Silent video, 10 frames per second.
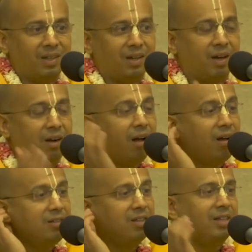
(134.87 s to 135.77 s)

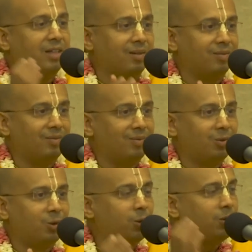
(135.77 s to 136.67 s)
Karananjalir.
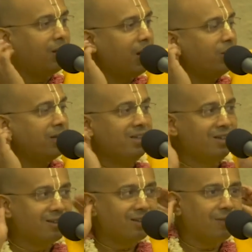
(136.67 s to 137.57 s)
So our
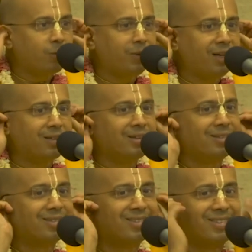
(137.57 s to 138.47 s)
ears have to be like
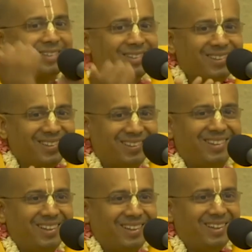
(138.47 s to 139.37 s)
this
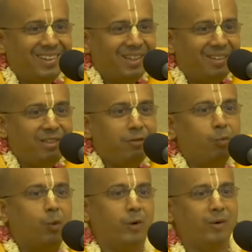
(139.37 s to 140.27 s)
receive
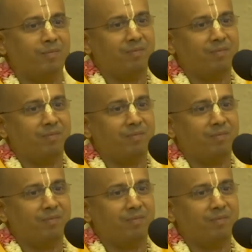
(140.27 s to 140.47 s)
mode.